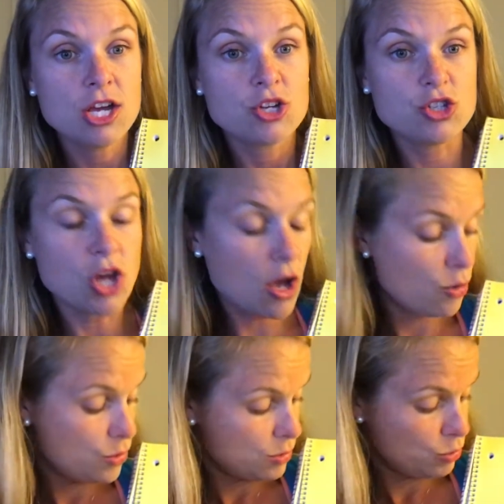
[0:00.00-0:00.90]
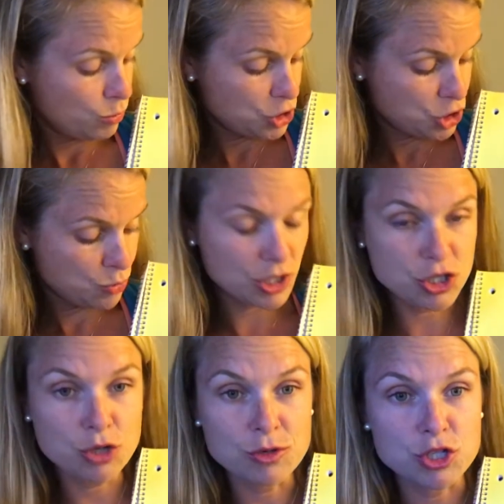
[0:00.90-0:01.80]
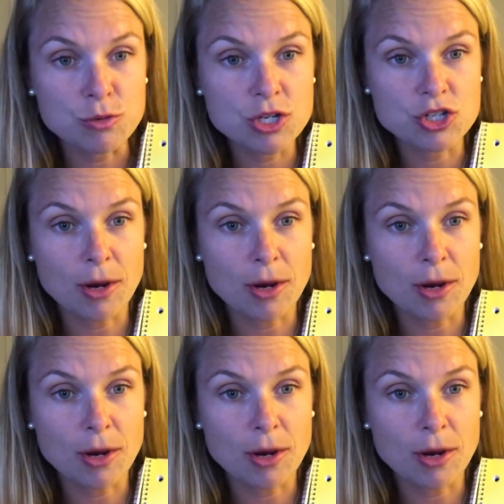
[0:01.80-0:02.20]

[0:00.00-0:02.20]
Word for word: So what you want to do is you want to